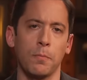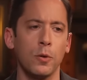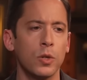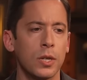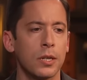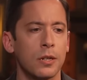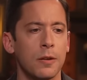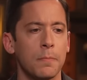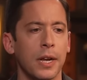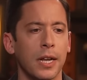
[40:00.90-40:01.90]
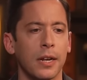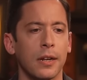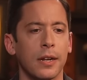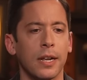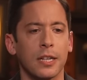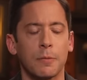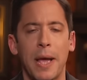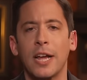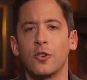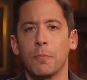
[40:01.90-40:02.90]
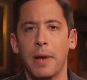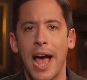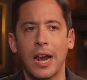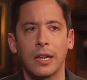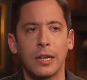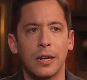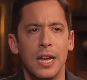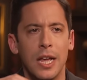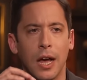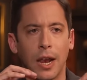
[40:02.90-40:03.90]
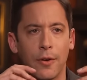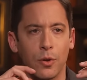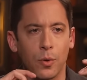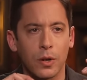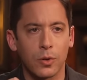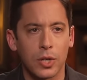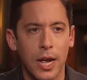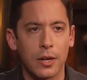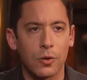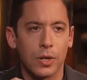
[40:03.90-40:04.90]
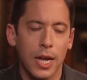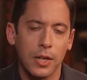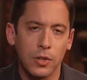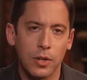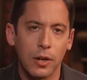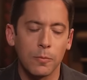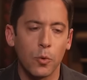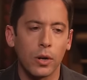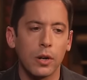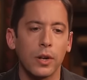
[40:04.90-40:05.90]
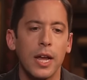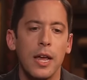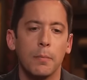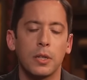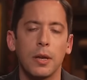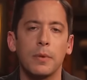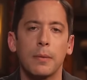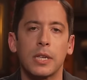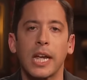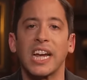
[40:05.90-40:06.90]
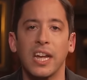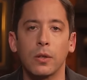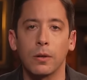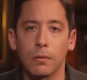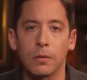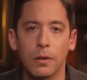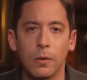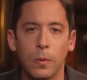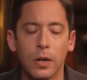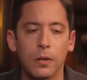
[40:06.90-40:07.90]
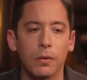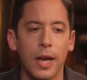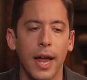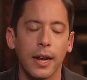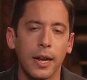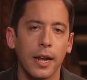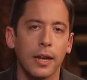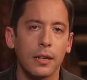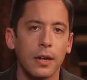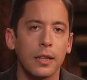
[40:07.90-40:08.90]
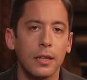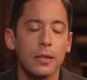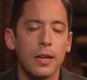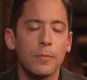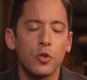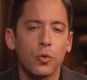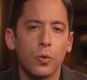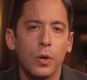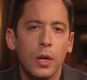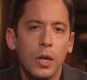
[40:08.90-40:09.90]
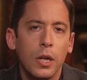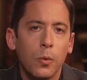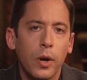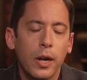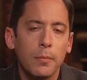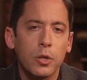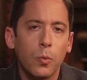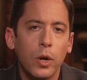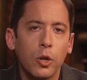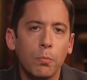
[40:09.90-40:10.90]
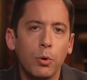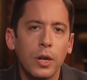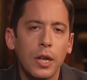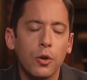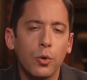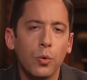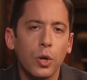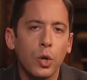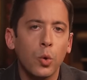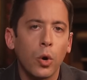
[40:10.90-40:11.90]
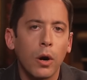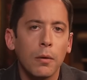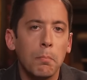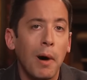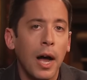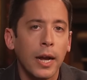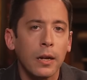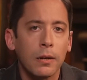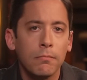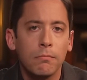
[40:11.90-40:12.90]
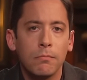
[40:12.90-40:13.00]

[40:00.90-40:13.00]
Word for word: immune system, it can expand your palate, allow you to understand your tastes a little more clearly. But sometimes it can kill you, so you don't want to do that. And and I think the same is true when it comes to what you put into your mind.